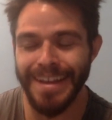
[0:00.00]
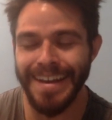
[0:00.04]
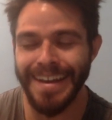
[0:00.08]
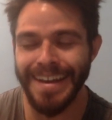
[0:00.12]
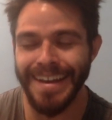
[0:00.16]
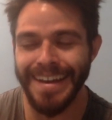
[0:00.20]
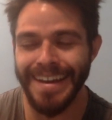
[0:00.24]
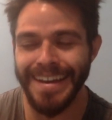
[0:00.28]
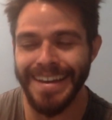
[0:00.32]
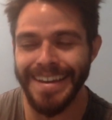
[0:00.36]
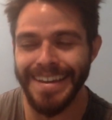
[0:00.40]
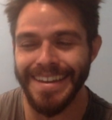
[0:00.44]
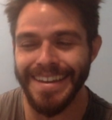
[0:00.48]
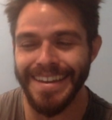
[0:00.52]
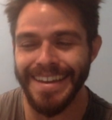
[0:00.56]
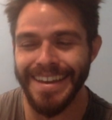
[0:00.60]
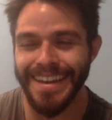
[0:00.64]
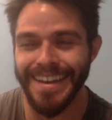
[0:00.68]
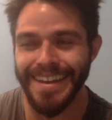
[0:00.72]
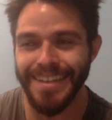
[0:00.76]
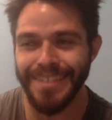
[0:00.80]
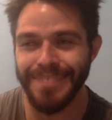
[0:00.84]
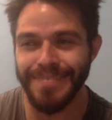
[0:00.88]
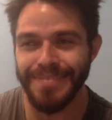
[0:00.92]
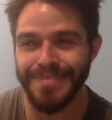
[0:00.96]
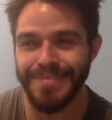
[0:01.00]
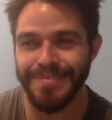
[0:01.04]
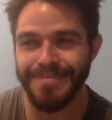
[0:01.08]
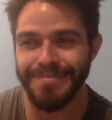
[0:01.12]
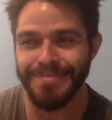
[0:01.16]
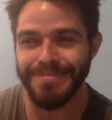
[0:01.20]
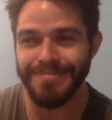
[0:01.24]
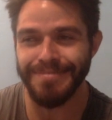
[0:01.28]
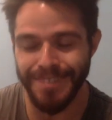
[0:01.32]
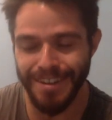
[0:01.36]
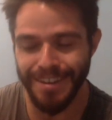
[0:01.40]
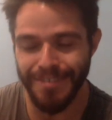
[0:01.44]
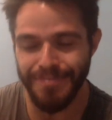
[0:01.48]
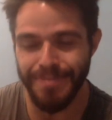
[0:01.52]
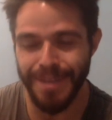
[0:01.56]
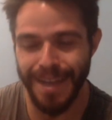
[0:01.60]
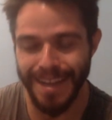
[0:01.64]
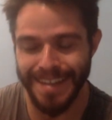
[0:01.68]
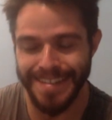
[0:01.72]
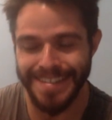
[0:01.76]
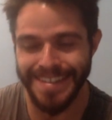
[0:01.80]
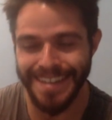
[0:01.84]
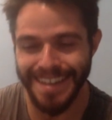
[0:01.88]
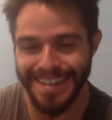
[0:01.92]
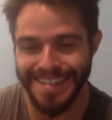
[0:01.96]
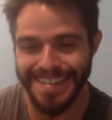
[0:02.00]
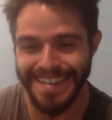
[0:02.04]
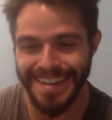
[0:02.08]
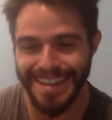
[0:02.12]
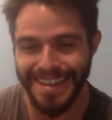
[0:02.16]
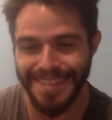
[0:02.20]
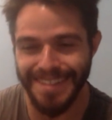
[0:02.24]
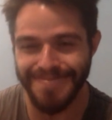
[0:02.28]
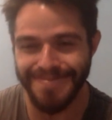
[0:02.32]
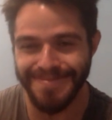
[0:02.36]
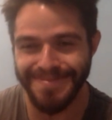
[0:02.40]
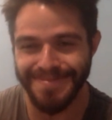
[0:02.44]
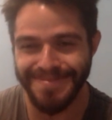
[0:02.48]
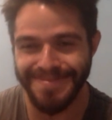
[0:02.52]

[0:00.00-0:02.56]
I have I've passed that time.